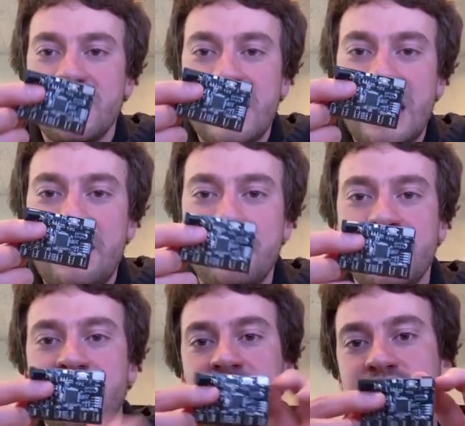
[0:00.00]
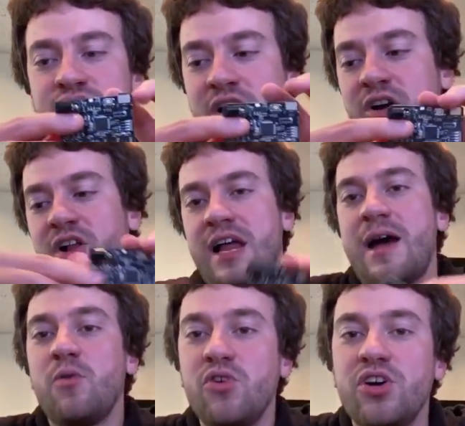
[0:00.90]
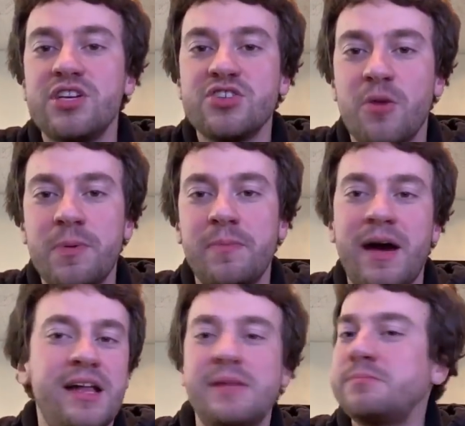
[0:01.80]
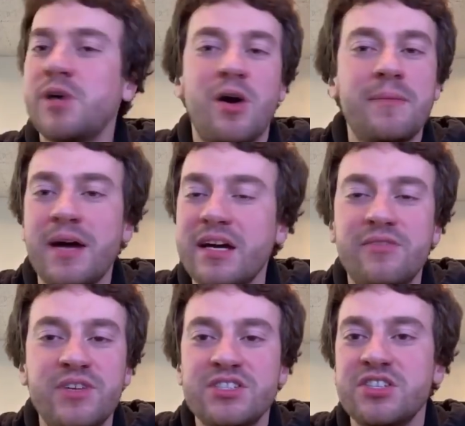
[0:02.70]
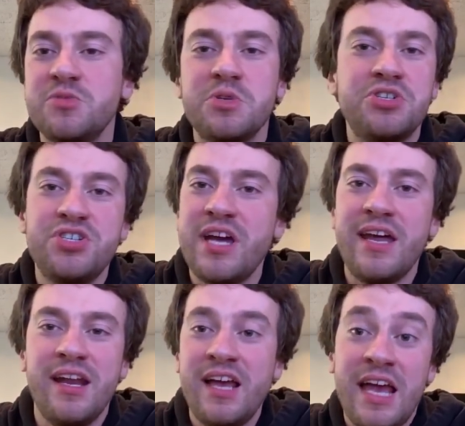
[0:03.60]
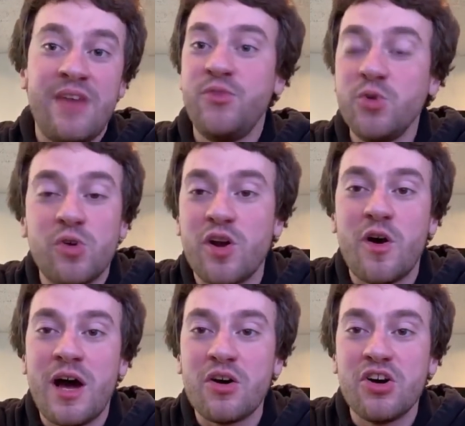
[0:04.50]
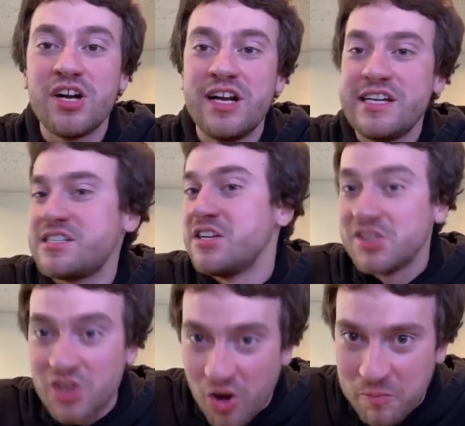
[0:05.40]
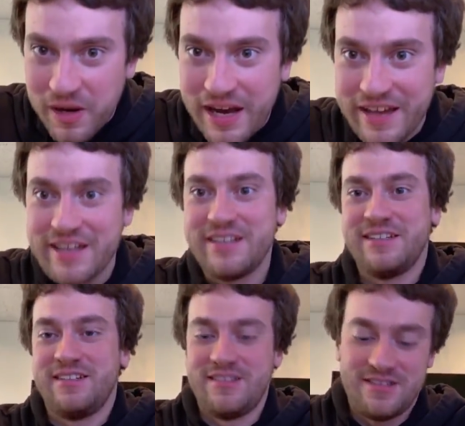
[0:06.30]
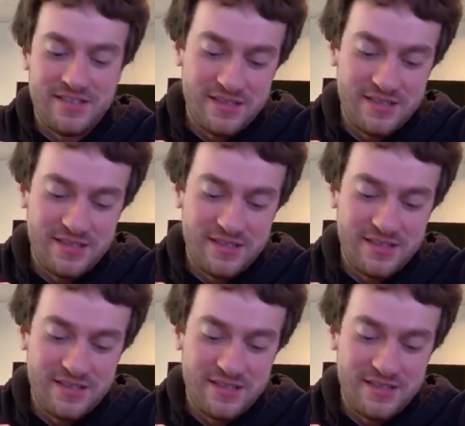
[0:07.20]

Comma, jungle. How good is Open Pilot? Bro, I'm not convincing you a shit. If you don't know how good it is, don't buy it.